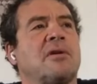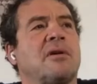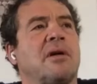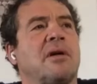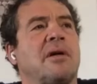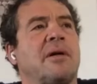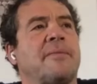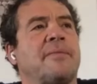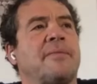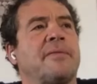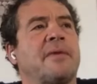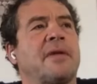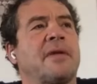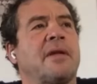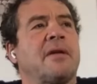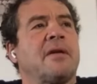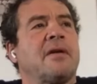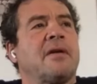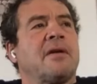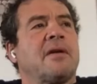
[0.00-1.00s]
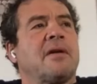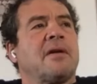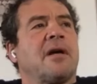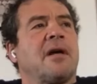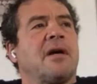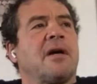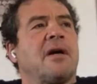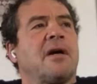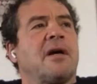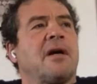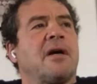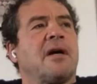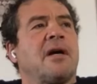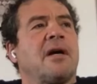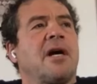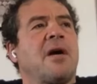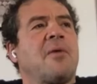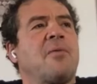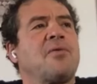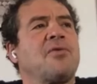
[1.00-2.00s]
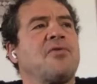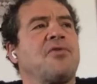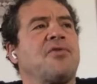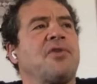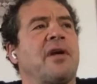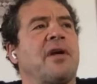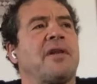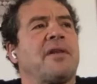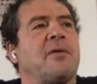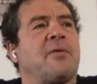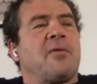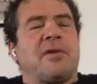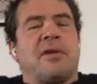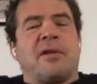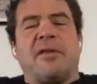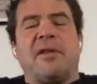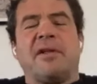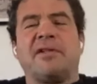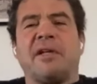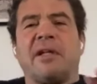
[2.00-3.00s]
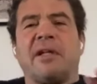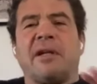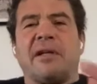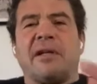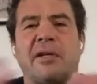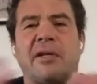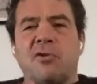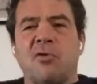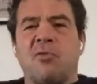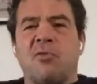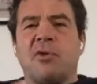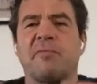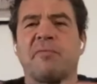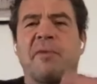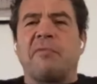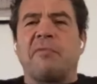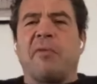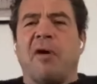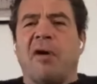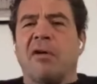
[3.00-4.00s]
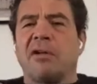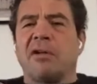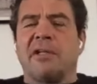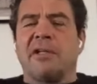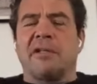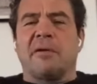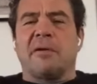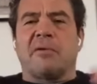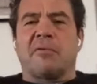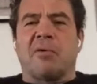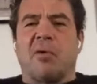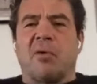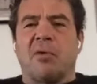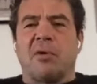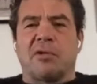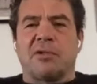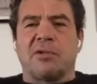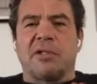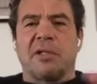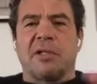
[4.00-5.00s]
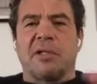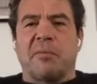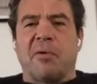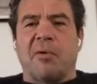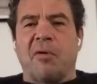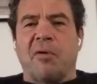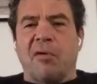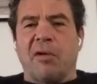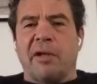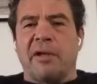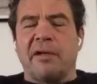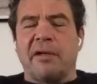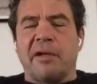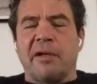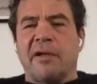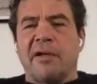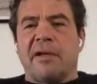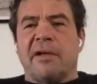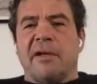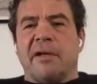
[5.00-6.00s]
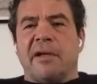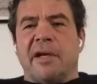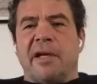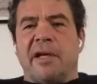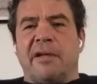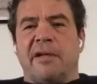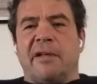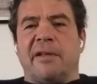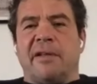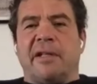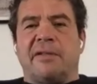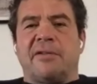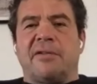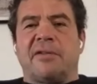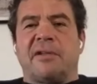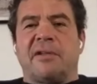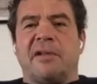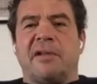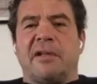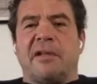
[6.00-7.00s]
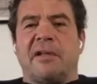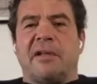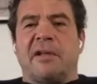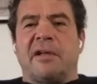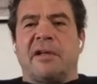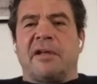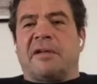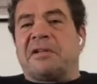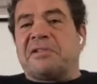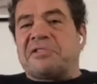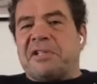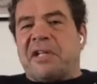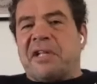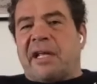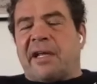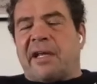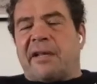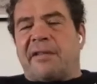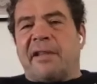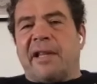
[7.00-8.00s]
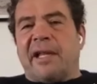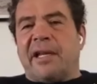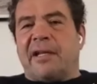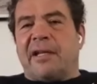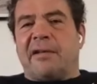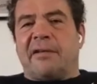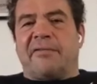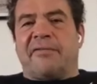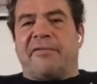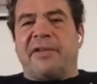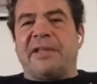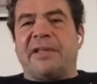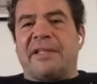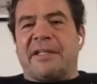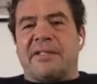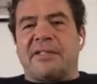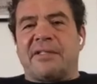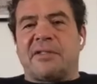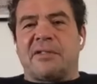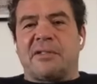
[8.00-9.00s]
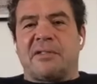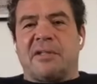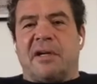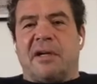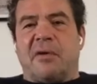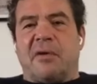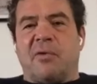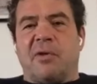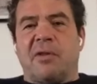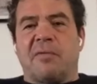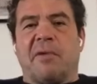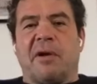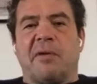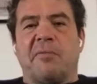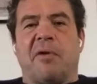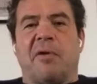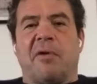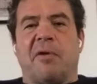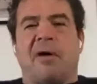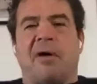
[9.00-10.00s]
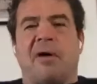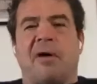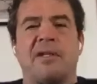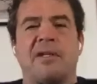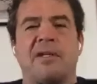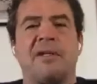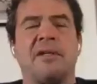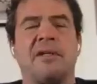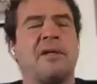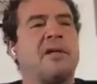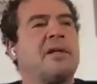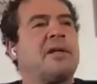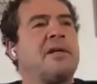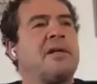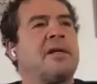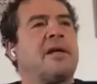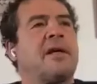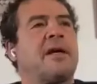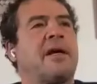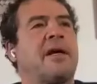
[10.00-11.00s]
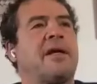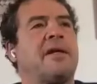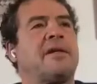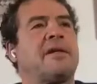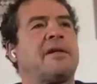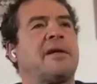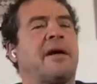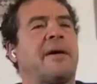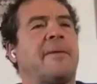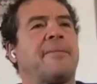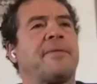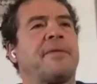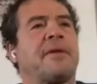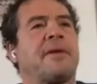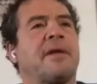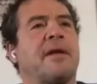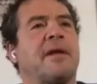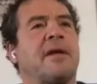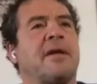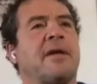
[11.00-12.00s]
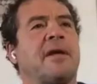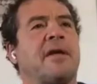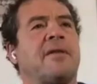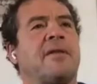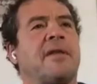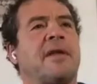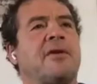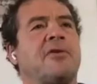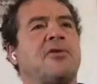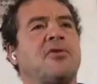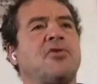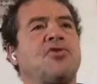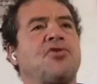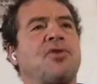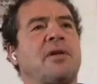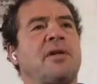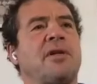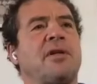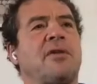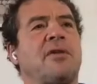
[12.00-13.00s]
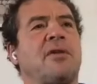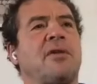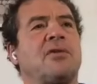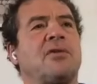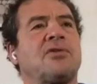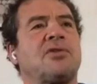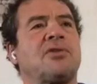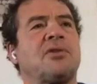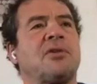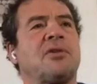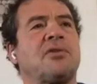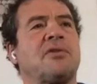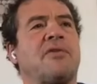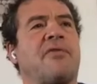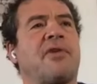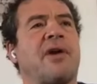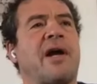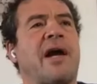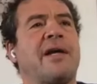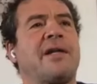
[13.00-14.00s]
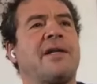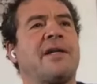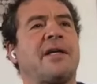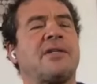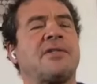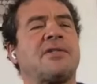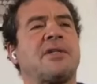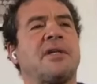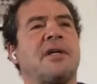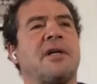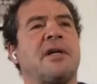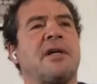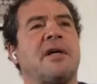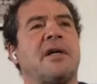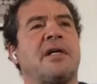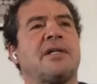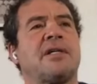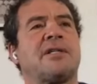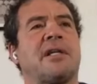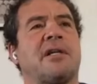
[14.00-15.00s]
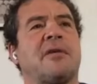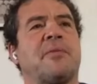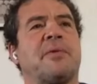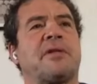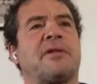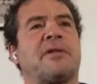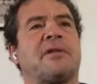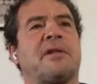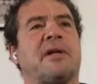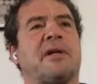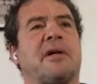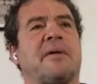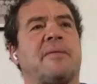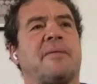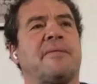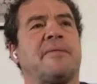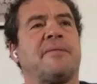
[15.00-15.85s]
um, how would you say the, the things that I do with my body and the rollers and the ball and yeah it's like athletic fitness uh, with my body, and um, and then usually Fridays it's a little bit uh,